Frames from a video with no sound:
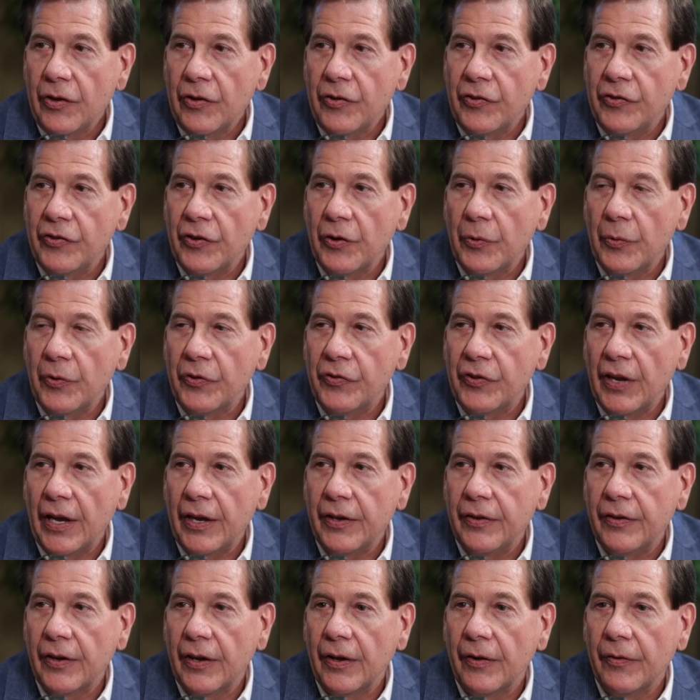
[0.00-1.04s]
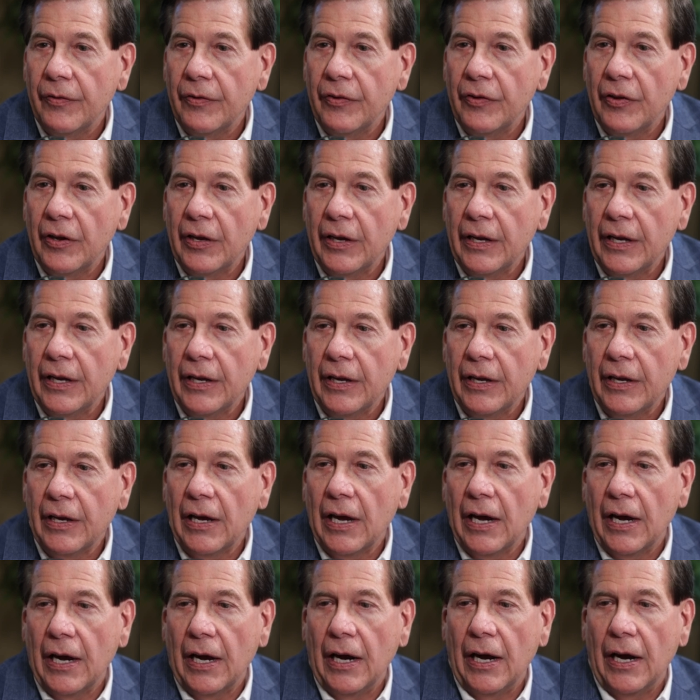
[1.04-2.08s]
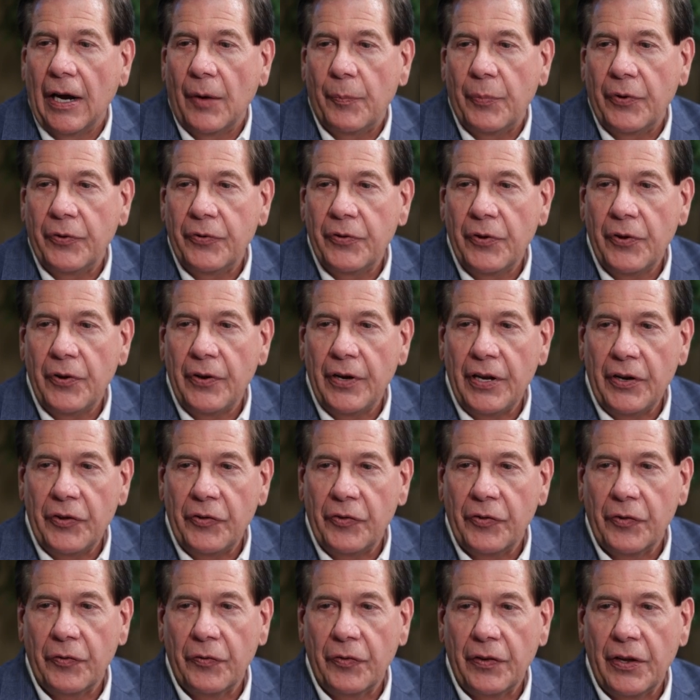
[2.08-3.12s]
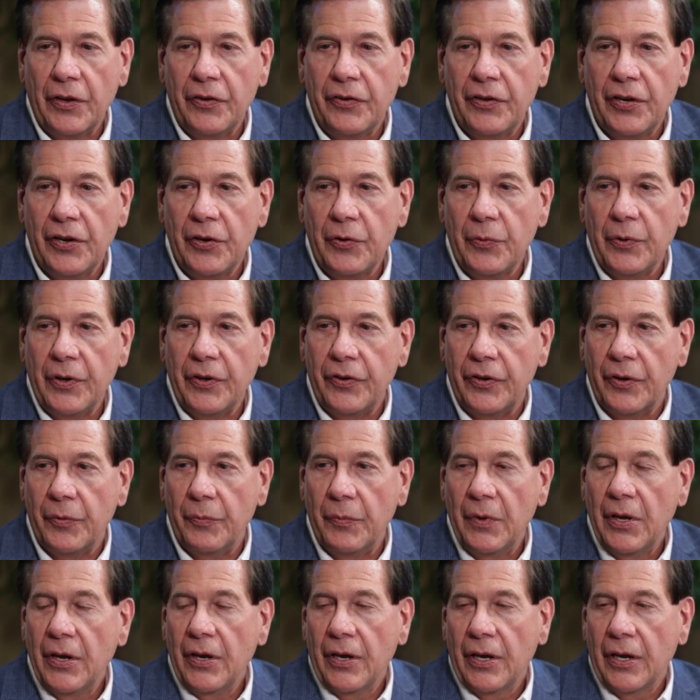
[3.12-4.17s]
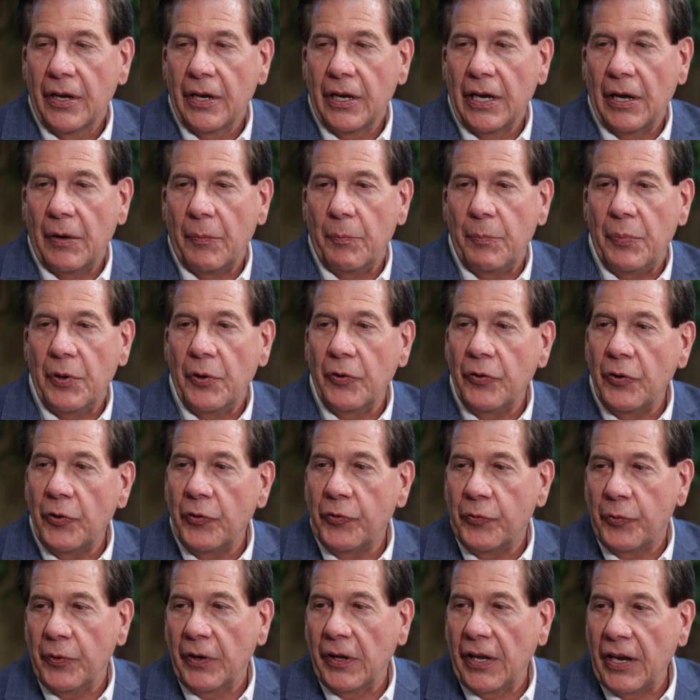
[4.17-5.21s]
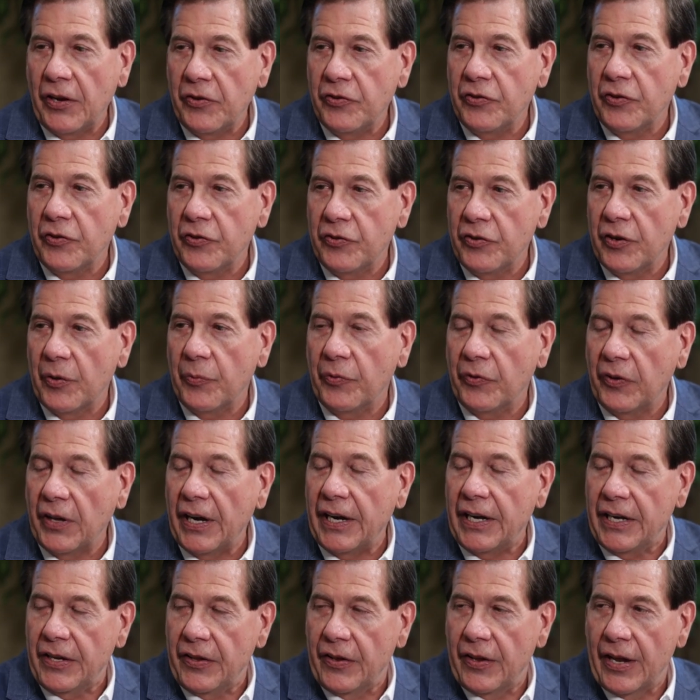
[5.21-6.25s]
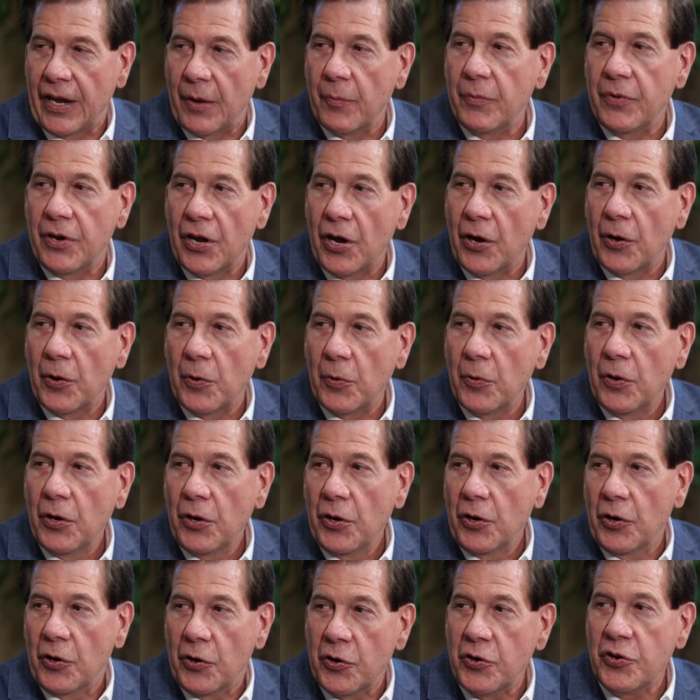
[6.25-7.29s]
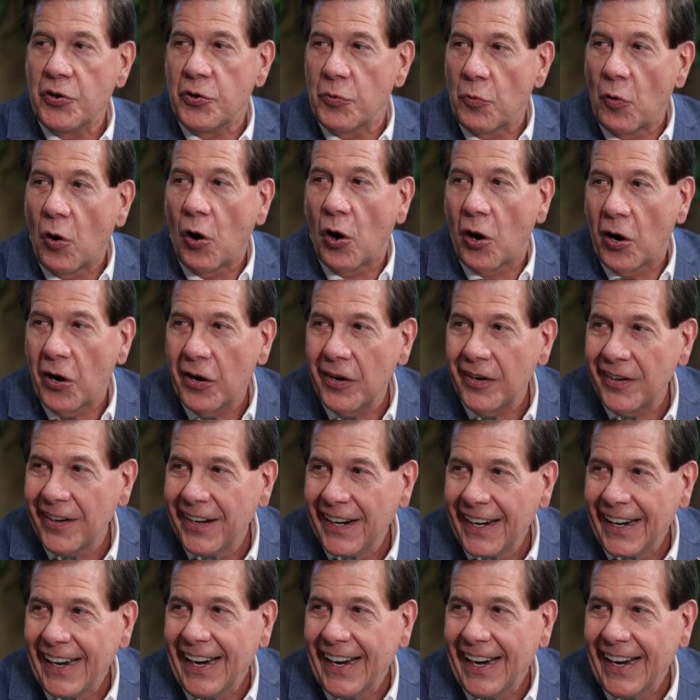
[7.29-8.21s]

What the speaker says: so is that opportunities of continuing to build those relationships, letting them know who you are,